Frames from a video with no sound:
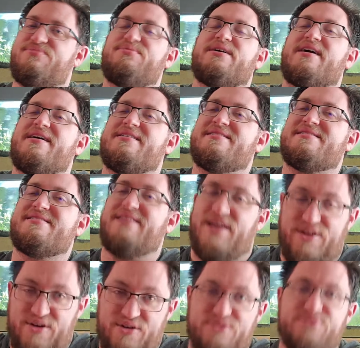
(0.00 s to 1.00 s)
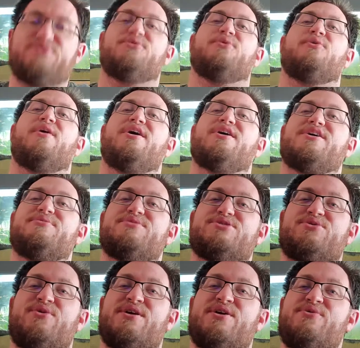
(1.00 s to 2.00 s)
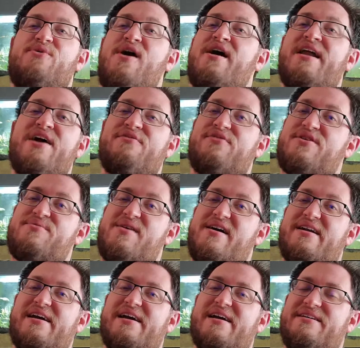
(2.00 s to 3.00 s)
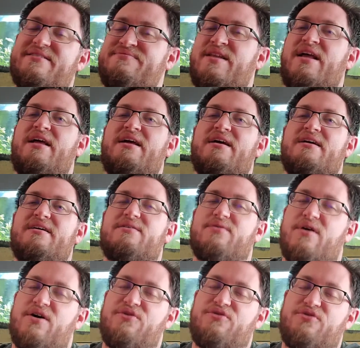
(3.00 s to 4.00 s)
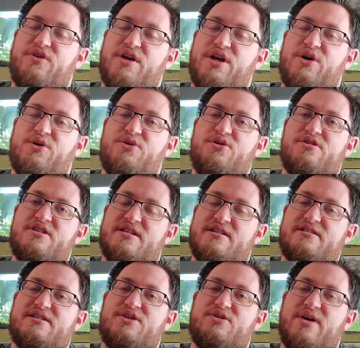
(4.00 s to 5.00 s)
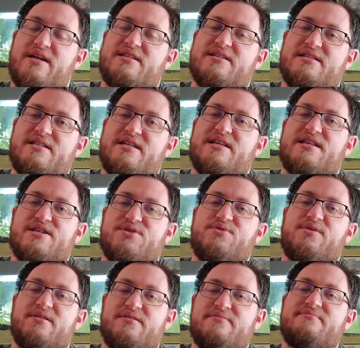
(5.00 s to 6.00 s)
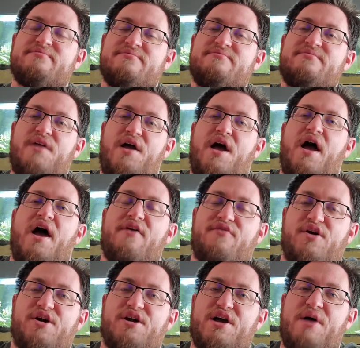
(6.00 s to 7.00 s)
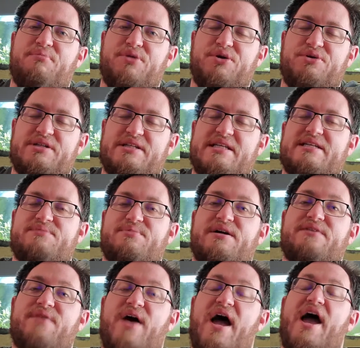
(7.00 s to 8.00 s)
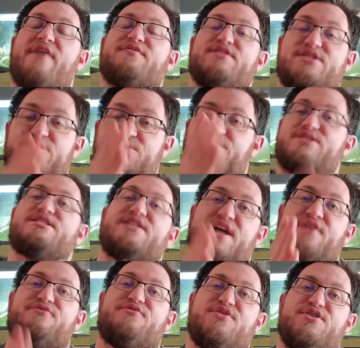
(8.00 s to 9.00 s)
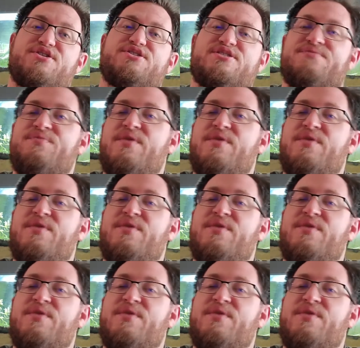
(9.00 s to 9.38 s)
because, you know, welcome to 21, everybody. Well, for you, since you get to see this one, I've already uploaded this, but I have to deal with today first.